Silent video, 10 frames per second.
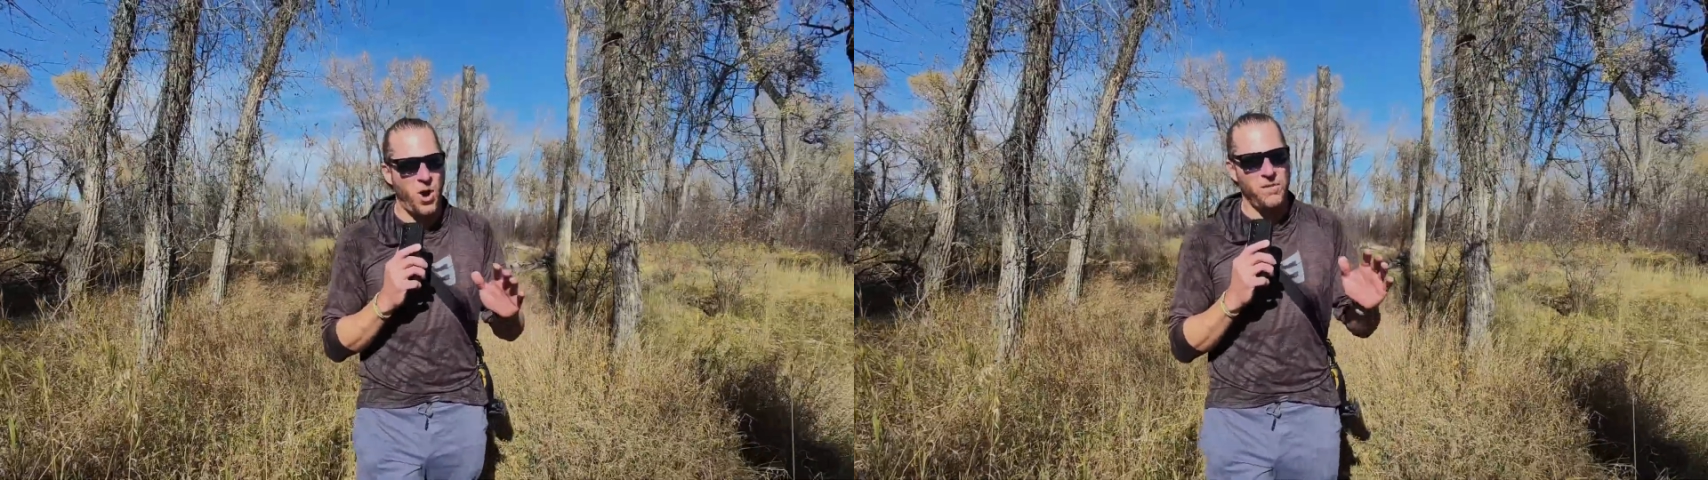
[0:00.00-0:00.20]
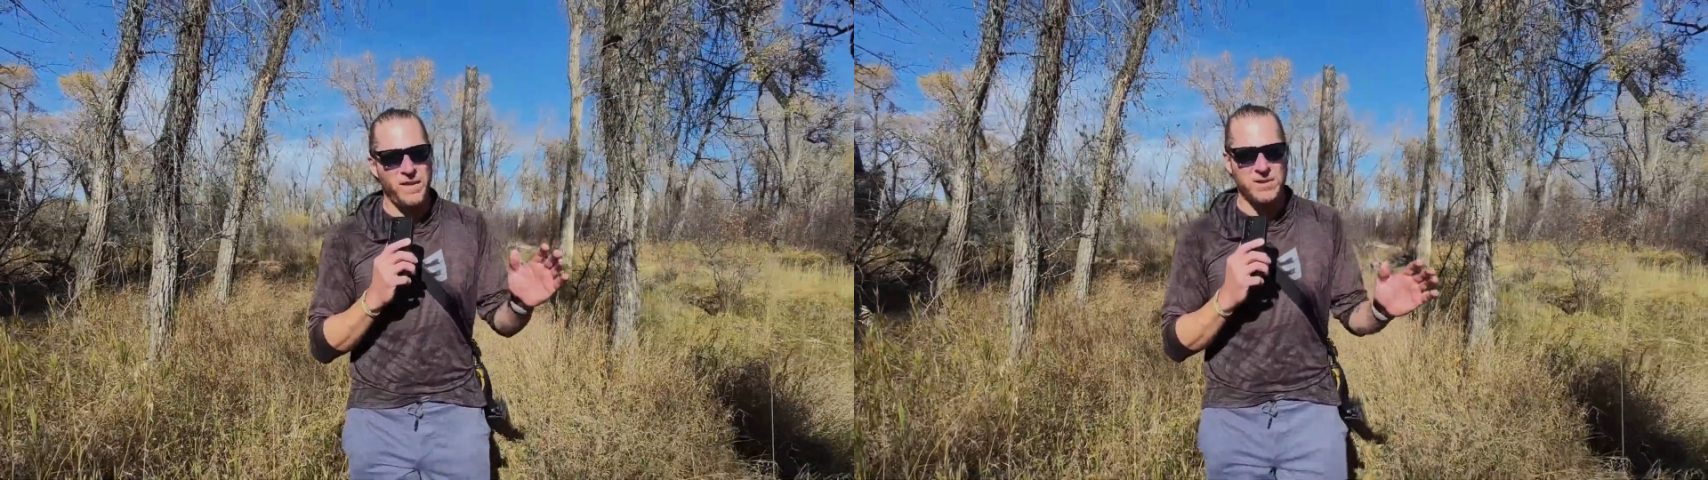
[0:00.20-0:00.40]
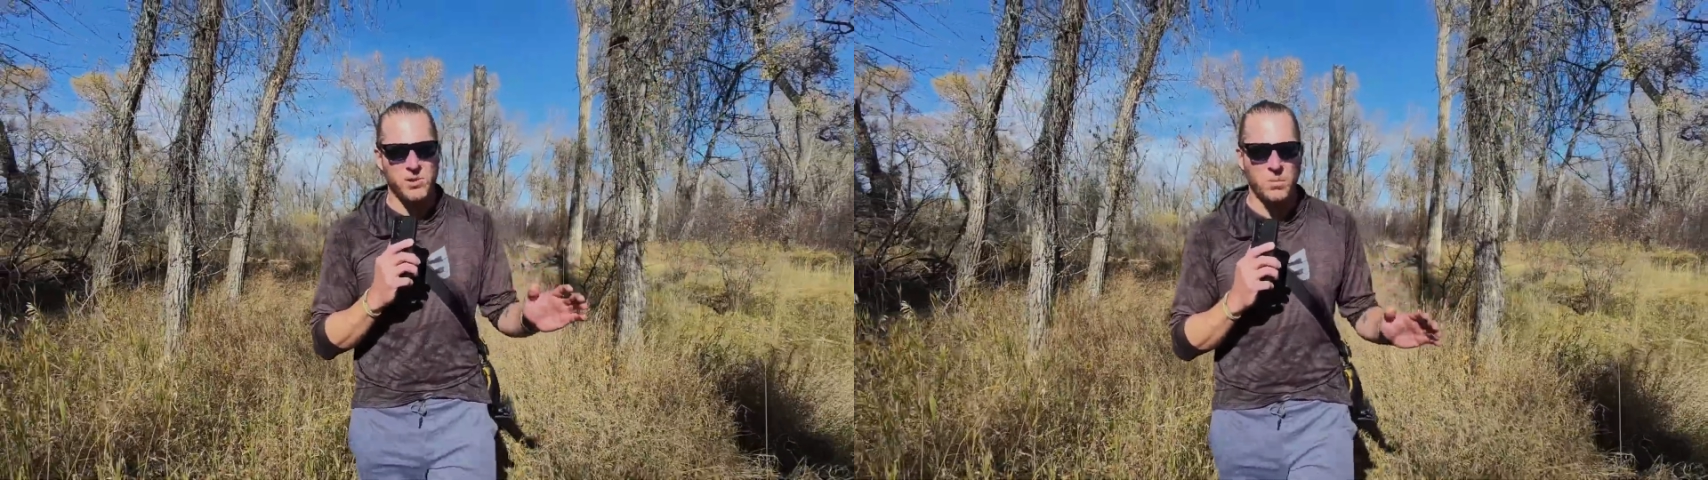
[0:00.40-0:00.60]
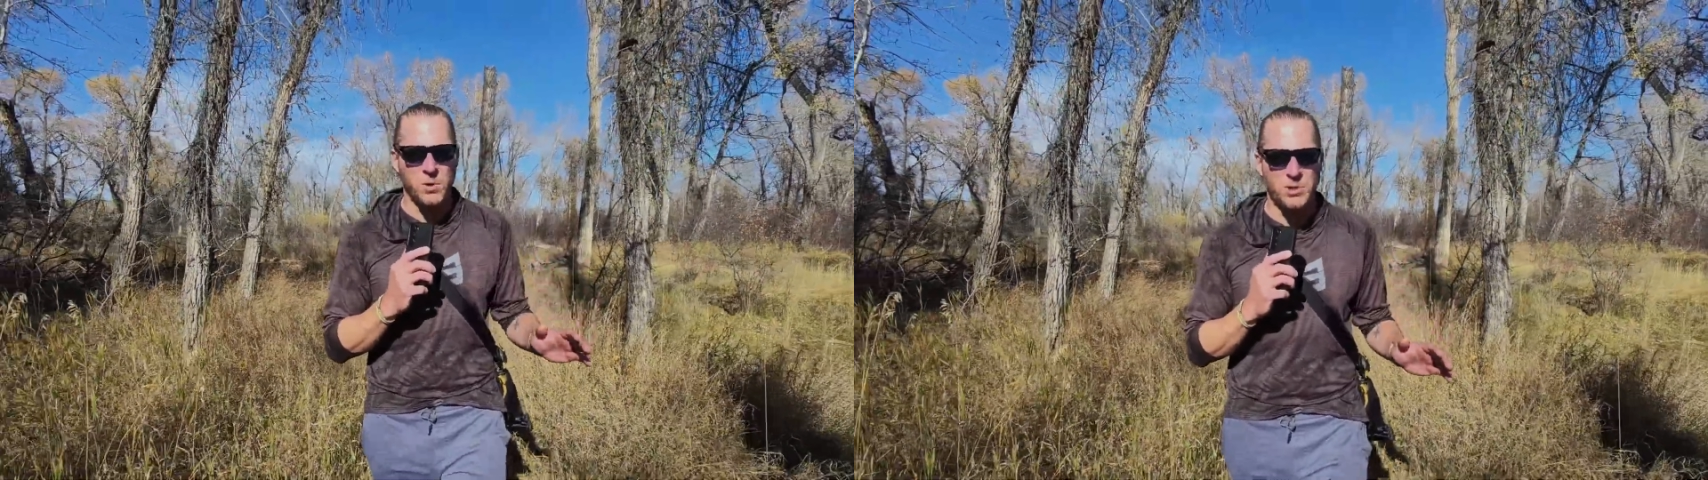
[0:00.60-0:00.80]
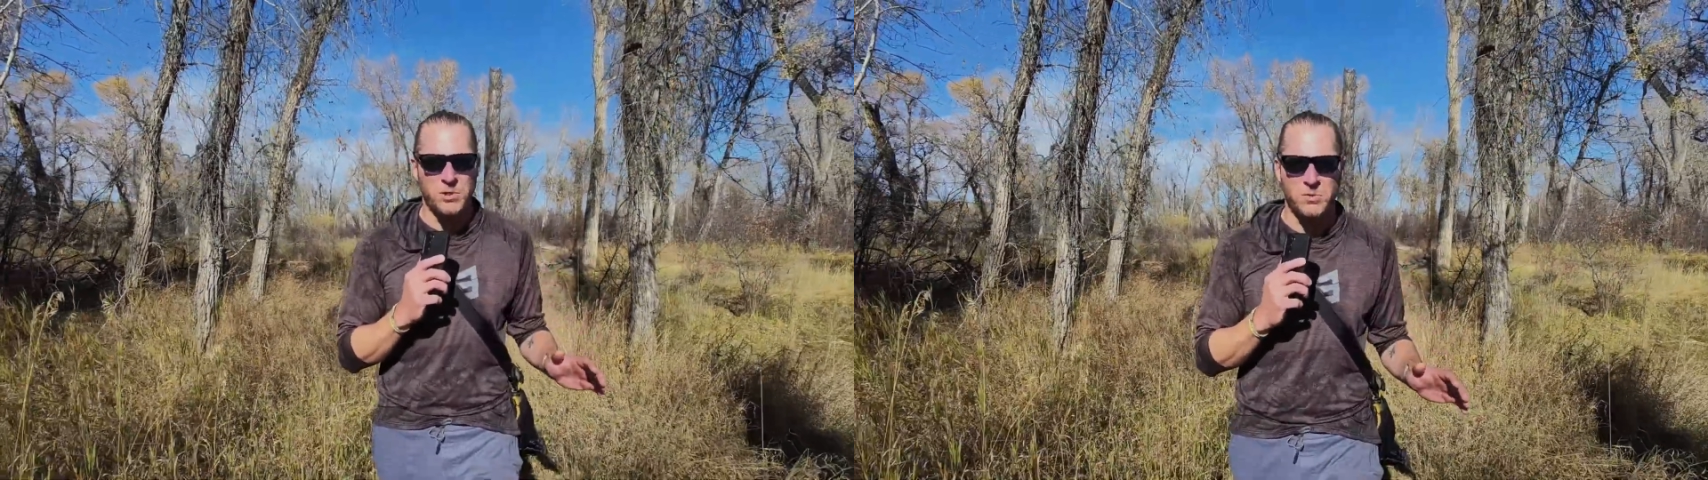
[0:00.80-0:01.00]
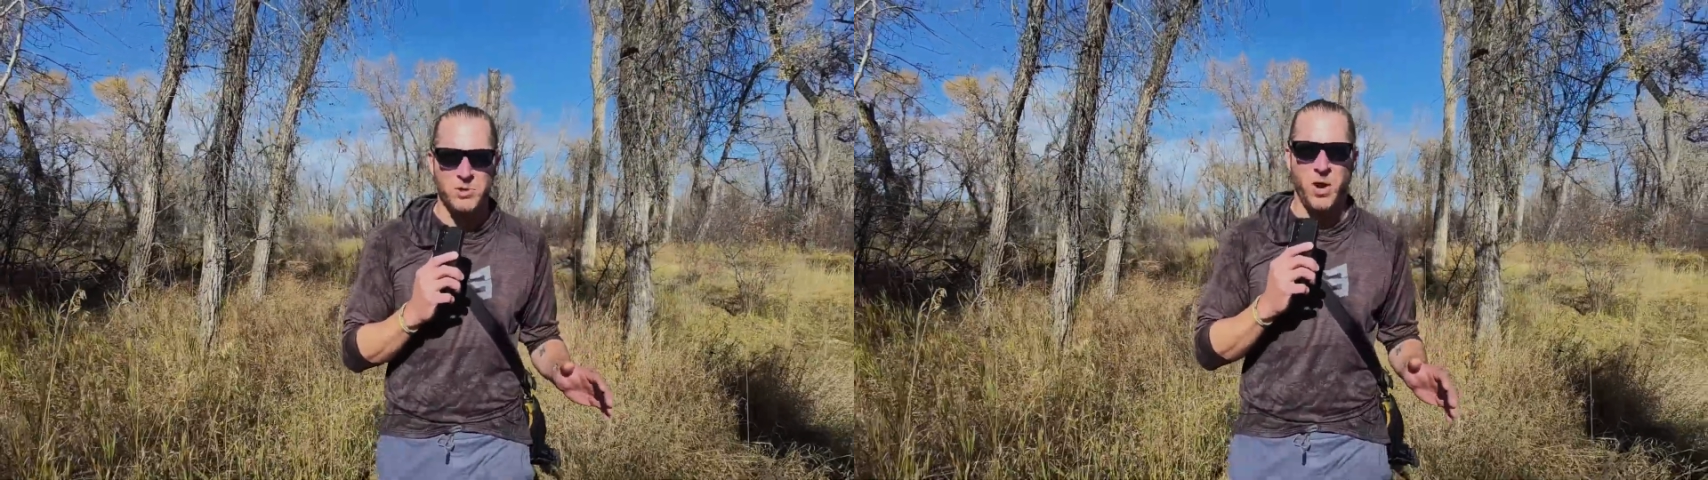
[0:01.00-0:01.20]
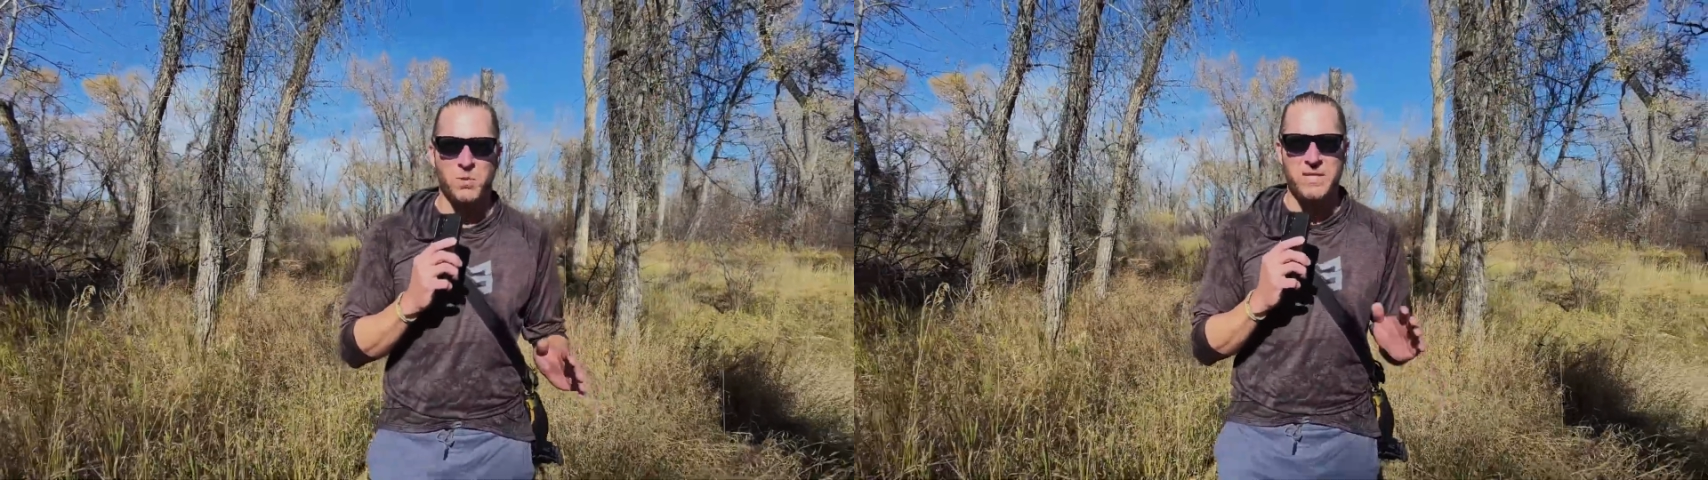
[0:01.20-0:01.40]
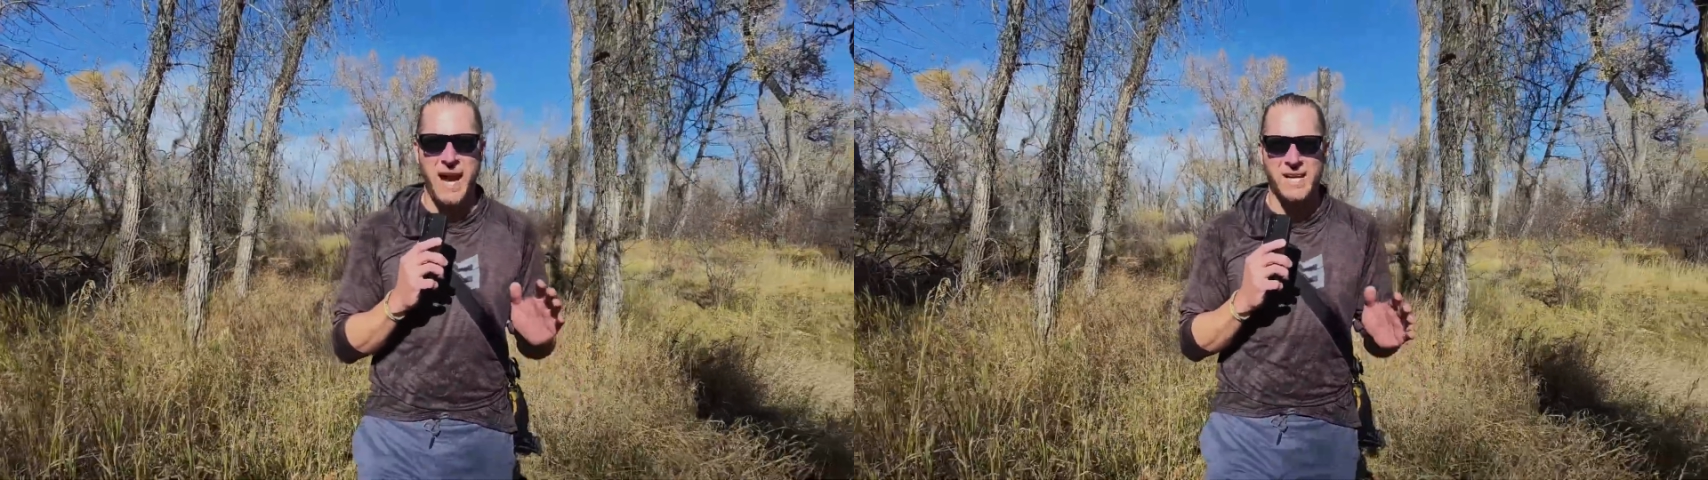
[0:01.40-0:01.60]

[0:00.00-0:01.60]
all of that slow motion you saw was